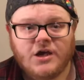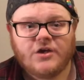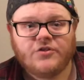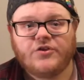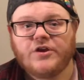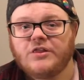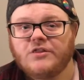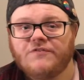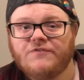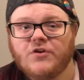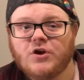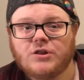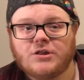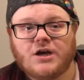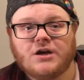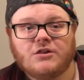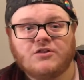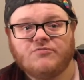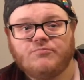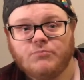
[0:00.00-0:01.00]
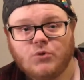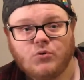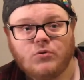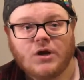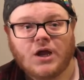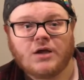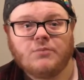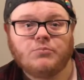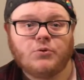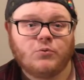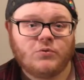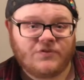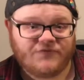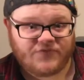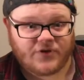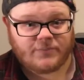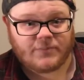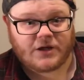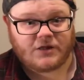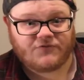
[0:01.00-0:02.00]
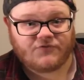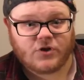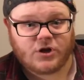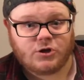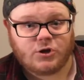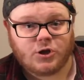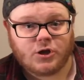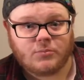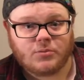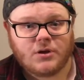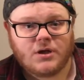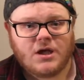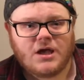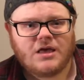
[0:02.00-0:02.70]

Think the first act of Moonlight but with female friendship.